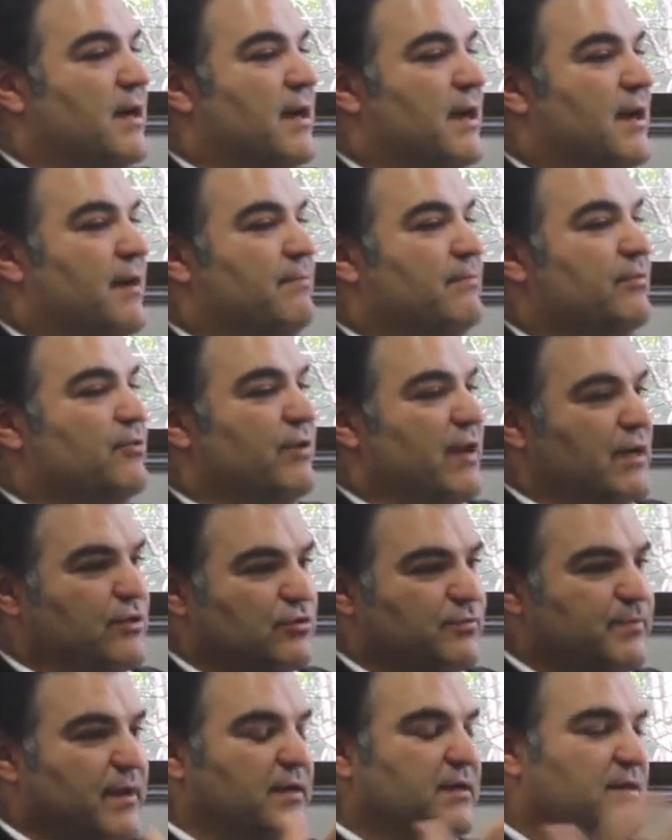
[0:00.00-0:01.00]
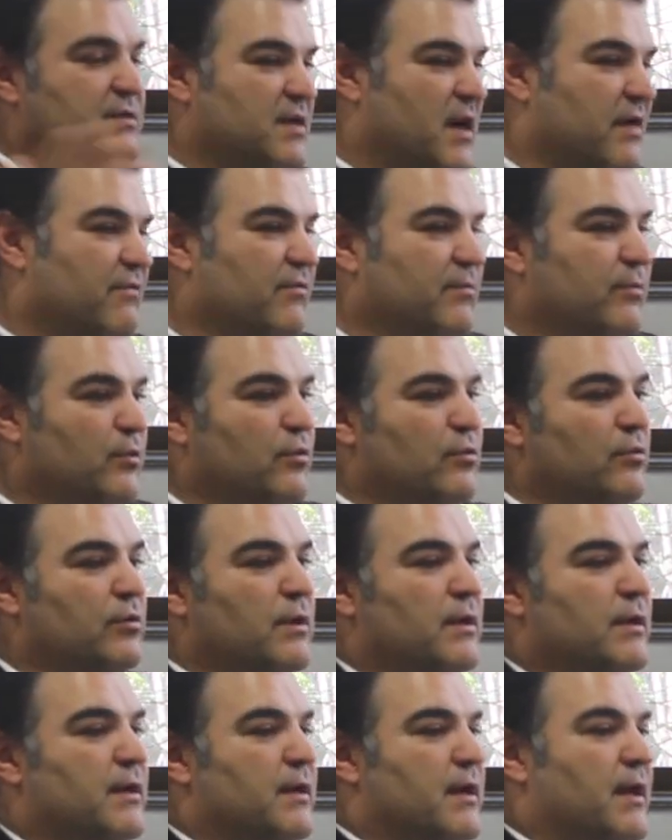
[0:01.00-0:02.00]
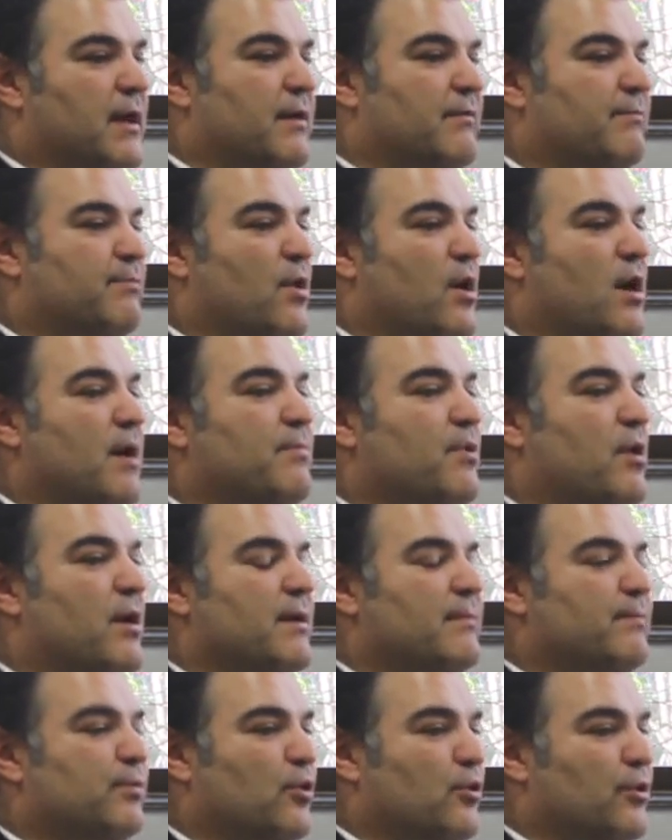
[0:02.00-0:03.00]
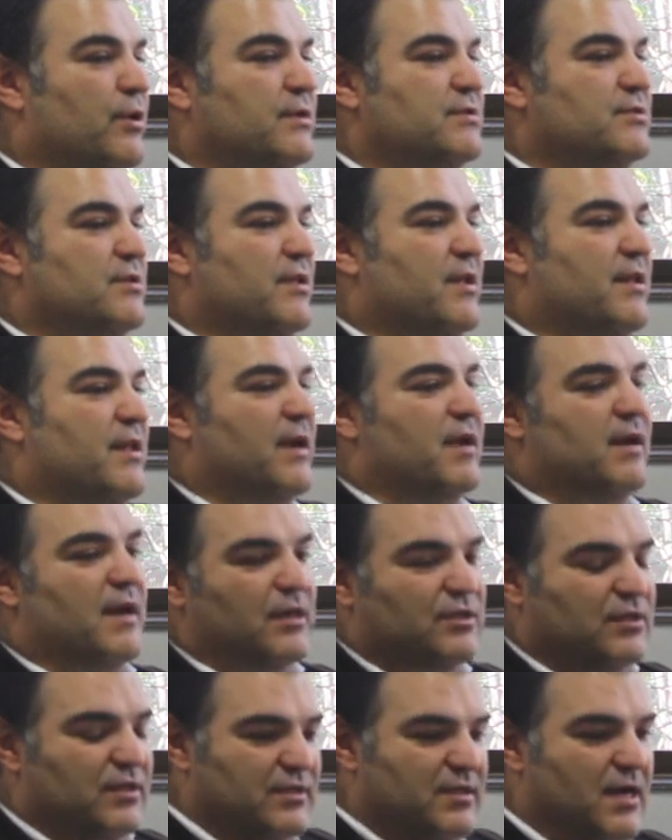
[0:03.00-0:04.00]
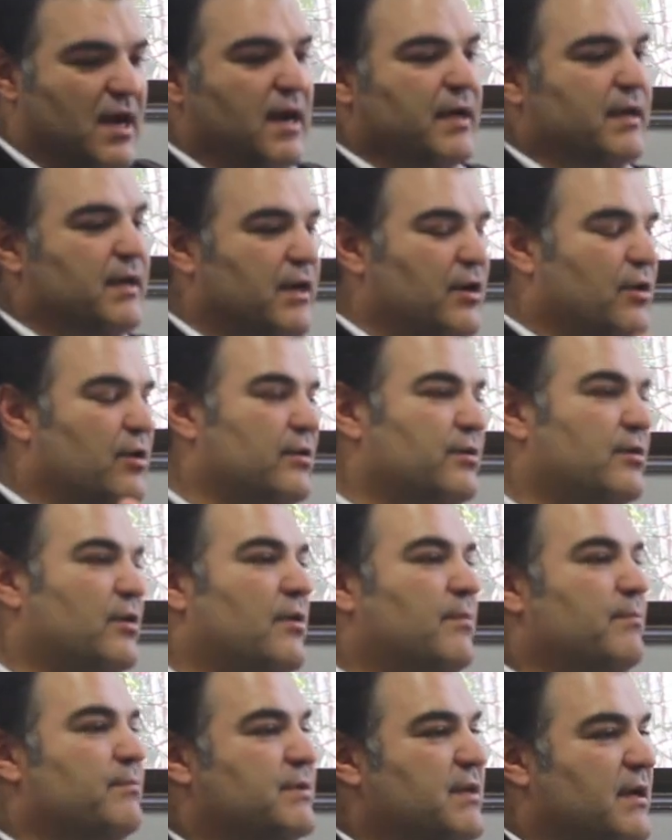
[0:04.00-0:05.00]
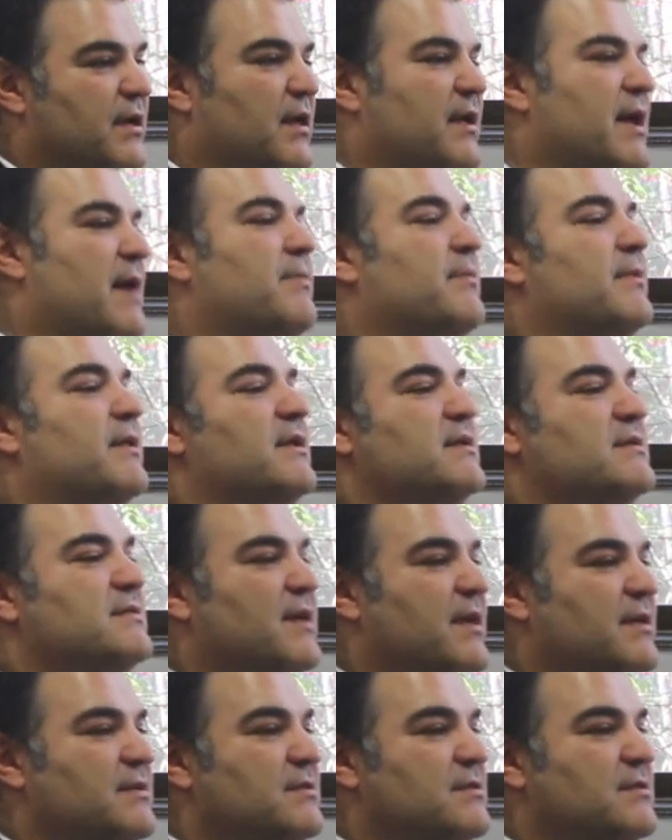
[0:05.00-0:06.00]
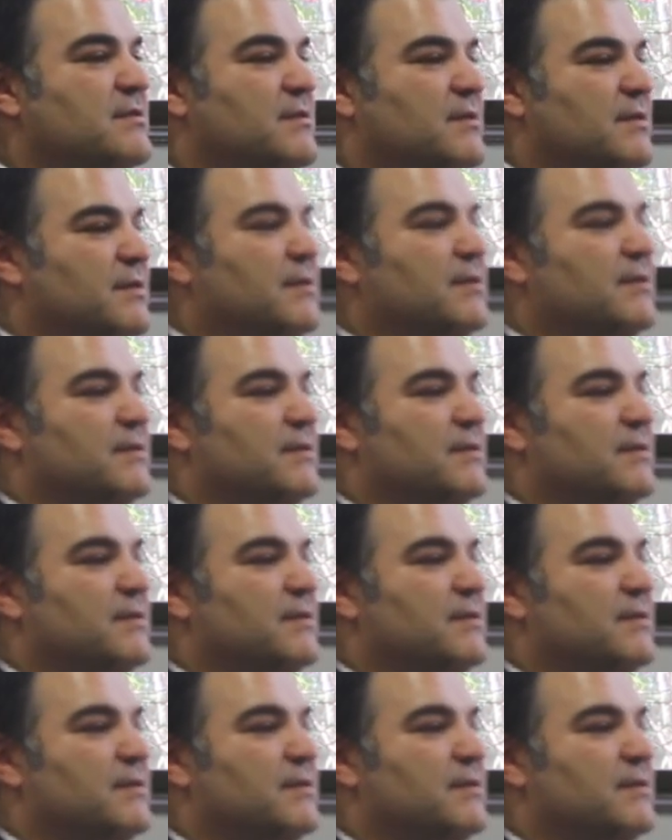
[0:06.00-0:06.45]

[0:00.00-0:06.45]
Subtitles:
Credentials being discoverable by employers so that they can actually target in on particular capability sets.